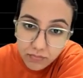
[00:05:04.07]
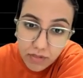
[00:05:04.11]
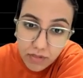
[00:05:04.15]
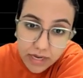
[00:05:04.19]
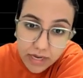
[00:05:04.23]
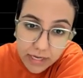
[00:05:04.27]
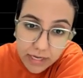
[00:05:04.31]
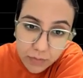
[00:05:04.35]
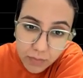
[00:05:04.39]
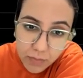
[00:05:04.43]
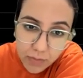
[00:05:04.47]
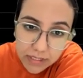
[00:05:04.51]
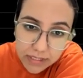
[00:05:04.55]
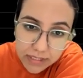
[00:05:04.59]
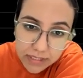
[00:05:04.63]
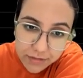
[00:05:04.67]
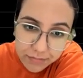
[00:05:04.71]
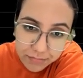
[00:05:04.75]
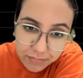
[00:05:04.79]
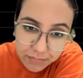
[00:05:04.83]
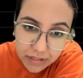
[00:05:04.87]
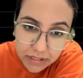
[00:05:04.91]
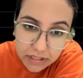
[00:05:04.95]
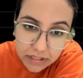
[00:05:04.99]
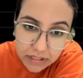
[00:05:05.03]
it will give
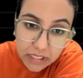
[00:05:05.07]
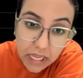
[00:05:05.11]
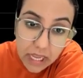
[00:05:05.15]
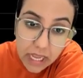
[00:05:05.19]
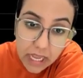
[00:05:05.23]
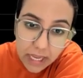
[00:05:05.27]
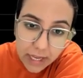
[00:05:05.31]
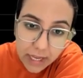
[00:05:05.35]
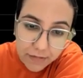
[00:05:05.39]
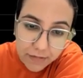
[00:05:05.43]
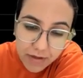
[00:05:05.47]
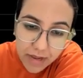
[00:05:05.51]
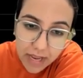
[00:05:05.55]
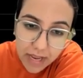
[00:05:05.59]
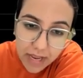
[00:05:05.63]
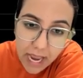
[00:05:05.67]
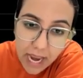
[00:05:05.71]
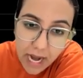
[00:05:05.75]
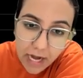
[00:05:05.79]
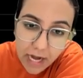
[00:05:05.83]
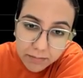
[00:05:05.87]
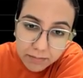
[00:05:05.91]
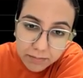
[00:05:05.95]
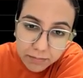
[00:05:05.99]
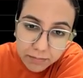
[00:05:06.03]
me, if I
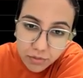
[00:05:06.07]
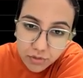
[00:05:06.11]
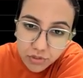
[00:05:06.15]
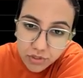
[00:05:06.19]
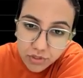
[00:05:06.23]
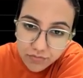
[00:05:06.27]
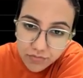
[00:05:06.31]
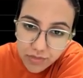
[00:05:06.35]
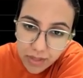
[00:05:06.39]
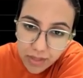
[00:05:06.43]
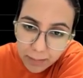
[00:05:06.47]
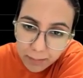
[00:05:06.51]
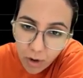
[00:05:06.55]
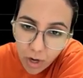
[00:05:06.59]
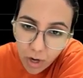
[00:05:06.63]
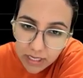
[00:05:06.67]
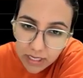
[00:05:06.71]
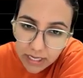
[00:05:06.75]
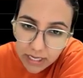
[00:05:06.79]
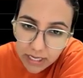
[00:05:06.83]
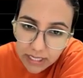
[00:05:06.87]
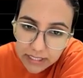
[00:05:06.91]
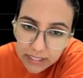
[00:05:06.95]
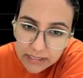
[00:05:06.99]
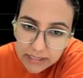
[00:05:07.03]
add both of them, or
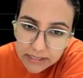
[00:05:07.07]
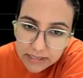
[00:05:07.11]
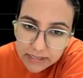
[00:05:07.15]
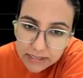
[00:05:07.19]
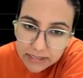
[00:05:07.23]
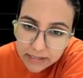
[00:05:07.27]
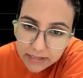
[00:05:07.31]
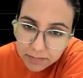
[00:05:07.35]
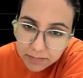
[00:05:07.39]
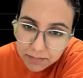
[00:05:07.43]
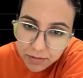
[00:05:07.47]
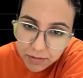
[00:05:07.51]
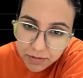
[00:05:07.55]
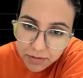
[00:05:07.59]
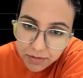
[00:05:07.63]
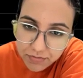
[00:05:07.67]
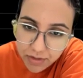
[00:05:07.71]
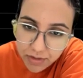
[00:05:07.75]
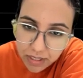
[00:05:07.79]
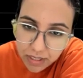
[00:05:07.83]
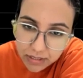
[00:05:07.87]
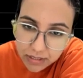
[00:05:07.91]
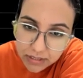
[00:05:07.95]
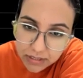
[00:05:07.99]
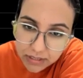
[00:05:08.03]
let's simplify
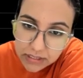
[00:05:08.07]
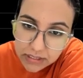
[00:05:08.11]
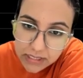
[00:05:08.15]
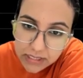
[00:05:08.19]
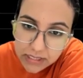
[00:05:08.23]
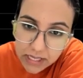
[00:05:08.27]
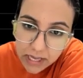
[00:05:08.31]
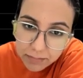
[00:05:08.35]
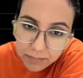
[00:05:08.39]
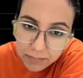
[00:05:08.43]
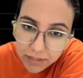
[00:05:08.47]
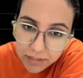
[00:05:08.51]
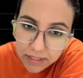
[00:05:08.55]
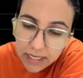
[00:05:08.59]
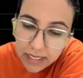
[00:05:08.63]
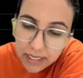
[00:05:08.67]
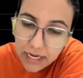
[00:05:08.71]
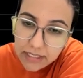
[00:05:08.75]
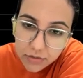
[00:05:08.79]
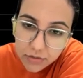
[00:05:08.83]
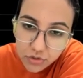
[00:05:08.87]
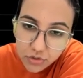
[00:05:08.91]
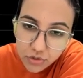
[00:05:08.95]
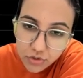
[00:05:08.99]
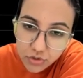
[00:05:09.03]
this, I'm going to get
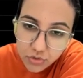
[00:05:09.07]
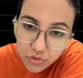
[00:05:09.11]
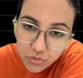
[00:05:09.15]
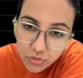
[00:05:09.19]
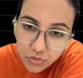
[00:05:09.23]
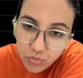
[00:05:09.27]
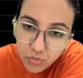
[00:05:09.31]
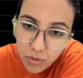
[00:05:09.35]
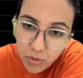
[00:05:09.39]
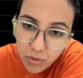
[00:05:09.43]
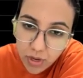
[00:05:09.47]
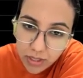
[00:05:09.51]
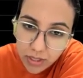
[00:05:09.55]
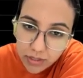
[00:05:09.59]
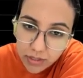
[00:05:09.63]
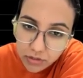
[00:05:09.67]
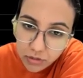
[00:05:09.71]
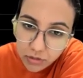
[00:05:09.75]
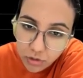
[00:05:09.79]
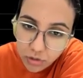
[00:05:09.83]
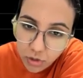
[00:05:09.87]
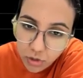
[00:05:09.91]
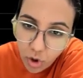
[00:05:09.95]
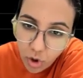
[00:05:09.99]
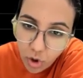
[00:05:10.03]
0 to 1
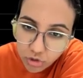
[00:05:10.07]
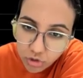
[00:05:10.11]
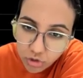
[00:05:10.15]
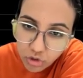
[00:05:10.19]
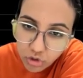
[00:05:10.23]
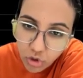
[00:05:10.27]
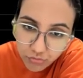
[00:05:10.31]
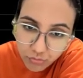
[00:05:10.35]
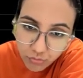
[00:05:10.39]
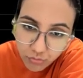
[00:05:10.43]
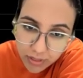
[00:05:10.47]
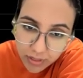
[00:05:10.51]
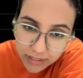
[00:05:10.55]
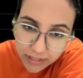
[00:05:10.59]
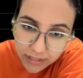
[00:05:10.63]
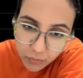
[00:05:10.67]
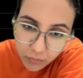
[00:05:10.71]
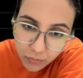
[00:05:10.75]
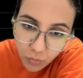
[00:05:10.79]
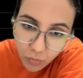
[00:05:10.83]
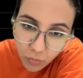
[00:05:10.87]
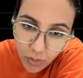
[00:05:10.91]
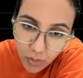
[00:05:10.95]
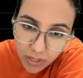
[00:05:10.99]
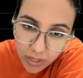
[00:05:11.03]
ln of 1 and
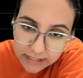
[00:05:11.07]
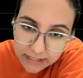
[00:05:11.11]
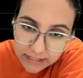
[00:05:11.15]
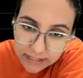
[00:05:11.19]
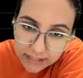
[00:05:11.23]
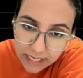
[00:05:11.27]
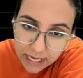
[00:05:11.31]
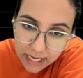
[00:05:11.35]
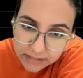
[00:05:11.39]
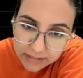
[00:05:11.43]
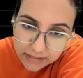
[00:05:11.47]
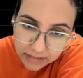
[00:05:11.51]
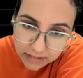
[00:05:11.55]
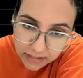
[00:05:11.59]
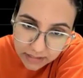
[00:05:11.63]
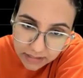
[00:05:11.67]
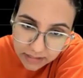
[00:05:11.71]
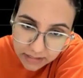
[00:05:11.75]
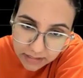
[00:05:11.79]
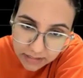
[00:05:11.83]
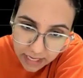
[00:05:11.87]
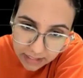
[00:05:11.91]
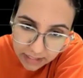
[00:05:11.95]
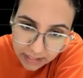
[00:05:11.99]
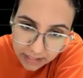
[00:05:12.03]
1 cancel,
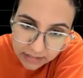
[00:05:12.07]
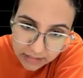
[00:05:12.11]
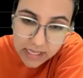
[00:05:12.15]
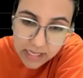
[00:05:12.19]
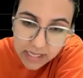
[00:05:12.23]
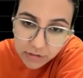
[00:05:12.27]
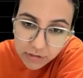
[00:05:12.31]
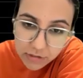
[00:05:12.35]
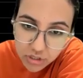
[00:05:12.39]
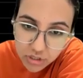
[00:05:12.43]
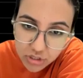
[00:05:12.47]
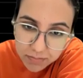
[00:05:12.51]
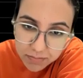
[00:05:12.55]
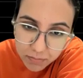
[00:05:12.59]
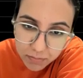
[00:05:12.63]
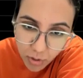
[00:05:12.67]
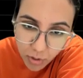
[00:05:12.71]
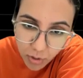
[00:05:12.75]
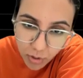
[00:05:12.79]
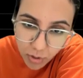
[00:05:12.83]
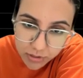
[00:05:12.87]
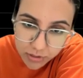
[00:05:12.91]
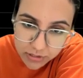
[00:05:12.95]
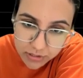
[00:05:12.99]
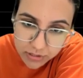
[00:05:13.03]
and this is actually
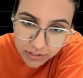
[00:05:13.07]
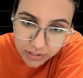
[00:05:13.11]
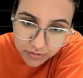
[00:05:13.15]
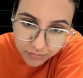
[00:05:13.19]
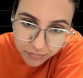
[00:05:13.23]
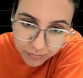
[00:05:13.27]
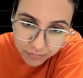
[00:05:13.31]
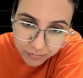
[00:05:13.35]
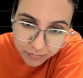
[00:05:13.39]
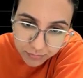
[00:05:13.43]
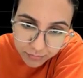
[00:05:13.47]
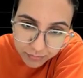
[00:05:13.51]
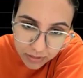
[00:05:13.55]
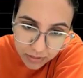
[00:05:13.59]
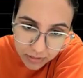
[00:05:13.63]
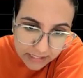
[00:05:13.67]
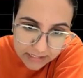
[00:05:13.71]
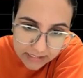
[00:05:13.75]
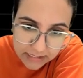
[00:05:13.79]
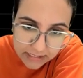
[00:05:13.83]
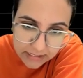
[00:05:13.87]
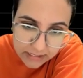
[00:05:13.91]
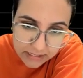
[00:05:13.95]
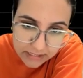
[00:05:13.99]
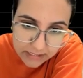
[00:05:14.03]
positive.
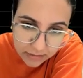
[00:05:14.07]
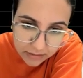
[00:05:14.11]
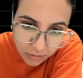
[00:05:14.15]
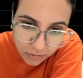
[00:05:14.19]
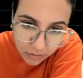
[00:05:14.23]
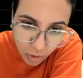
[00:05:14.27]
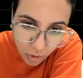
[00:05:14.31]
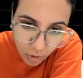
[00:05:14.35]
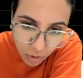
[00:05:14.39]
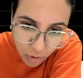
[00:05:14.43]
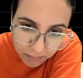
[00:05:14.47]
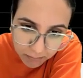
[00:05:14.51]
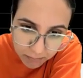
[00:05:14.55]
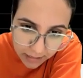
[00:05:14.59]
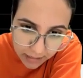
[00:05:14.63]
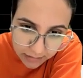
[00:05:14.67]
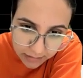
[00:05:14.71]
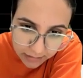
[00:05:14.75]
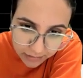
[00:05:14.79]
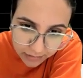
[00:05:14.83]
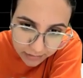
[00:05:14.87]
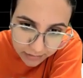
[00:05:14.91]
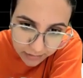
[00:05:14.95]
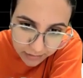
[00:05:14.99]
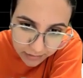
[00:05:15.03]
Let's call a
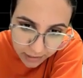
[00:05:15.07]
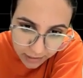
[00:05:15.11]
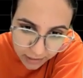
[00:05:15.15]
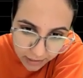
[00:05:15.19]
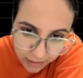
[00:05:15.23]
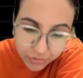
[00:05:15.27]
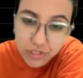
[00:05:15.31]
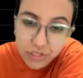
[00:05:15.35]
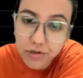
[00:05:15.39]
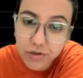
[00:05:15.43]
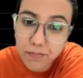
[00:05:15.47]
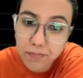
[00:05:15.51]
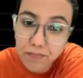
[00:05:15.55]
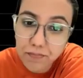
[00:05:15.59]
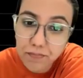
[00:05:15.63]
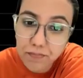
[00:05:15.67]
bracket right over here.